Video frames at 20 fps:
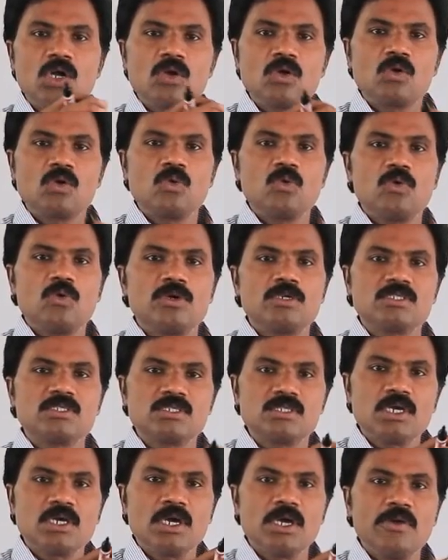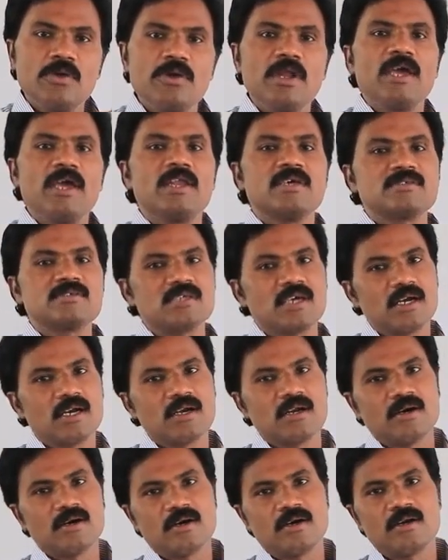towards uterus
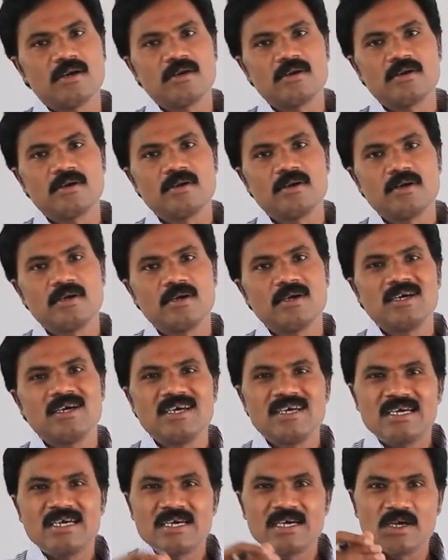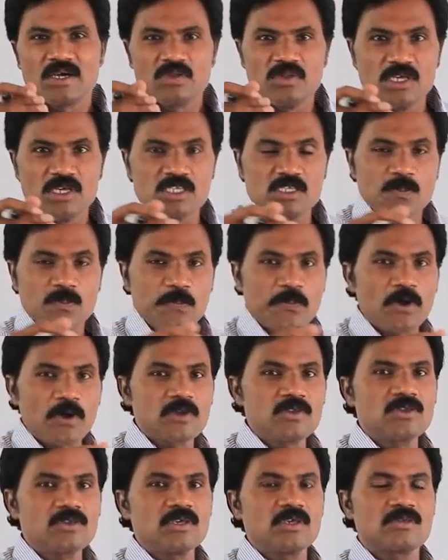and all, this
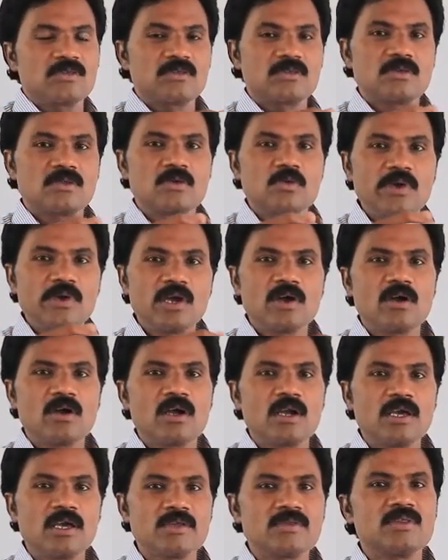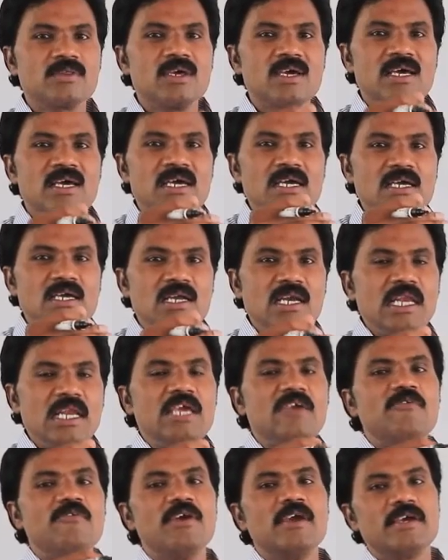process we call as
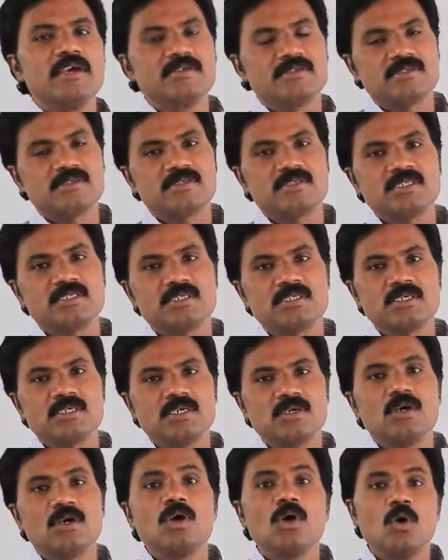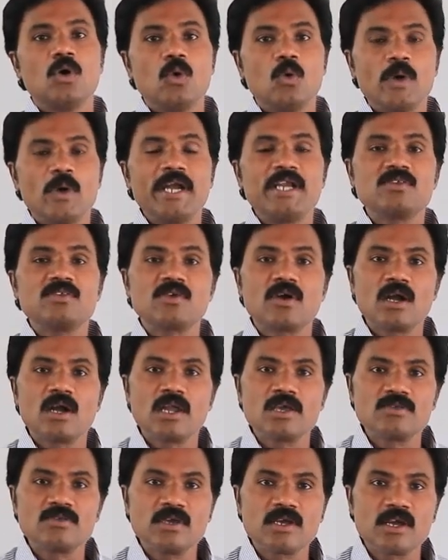cleavage. Why it is
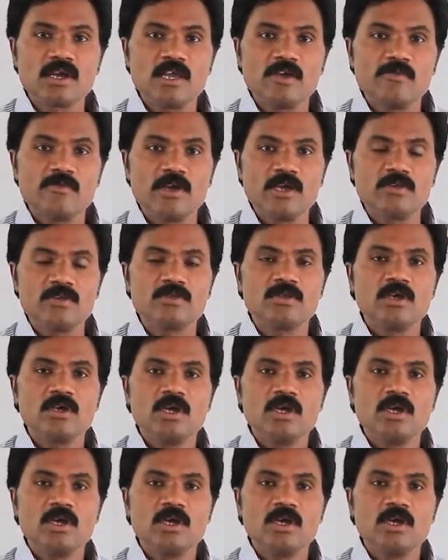called as a cleavage?